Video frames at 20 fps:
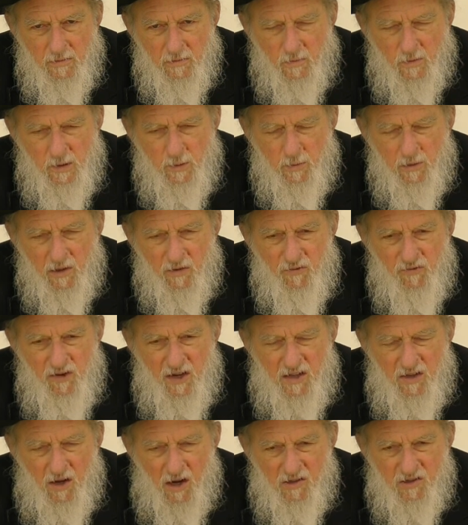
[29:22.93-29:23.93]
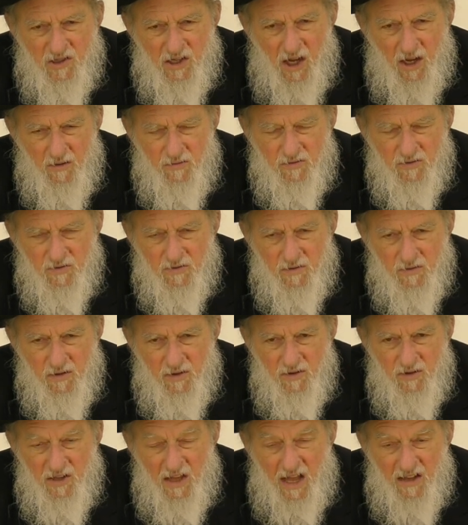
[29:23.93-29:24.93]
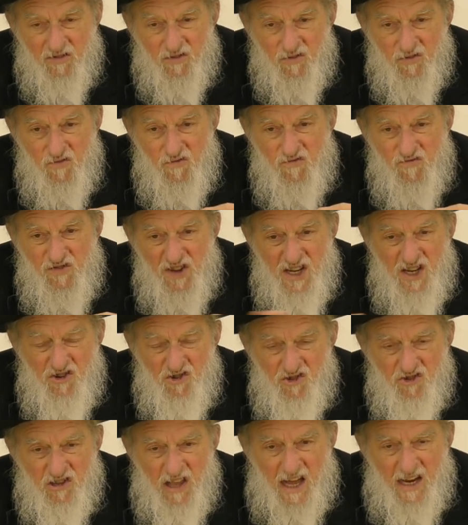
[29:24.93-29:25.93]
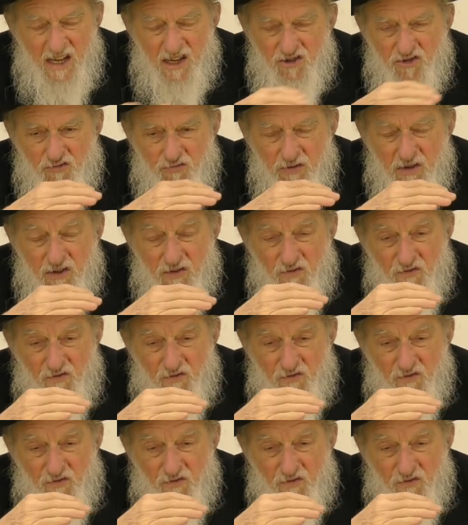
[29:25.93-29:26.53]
We will defend ourselves. That's finished. That history is